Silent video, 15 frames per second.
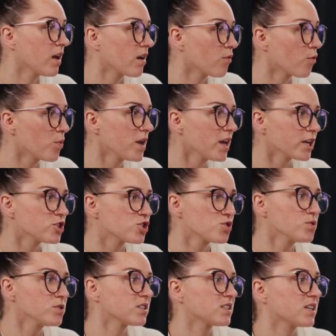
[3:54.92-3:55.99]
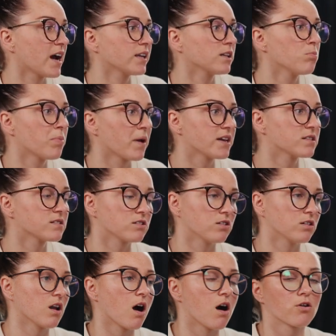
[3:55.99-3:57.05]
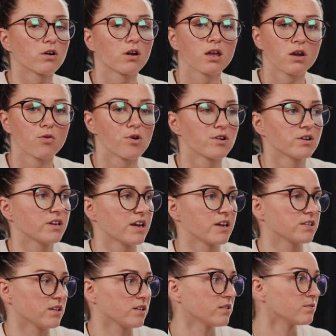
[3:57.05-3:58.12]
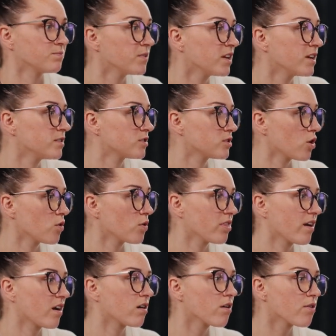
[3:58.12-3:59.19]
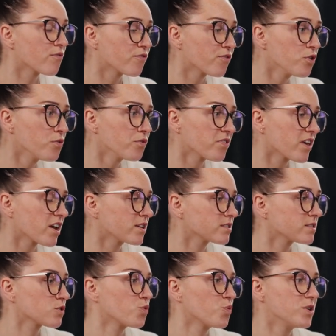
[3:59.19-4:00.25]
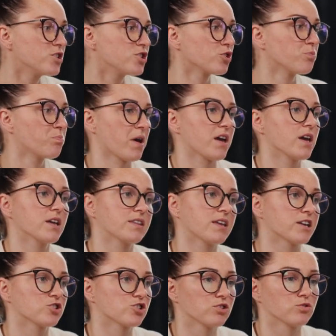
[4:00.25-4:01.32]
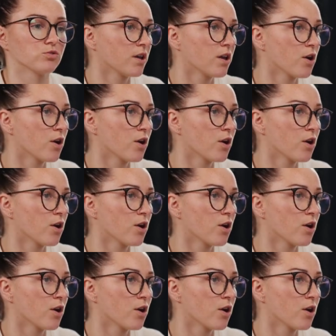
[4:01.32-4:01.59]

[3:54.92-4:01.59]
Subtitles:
we can choose a title based on our keyword data. So there are a few things we should pay attention to.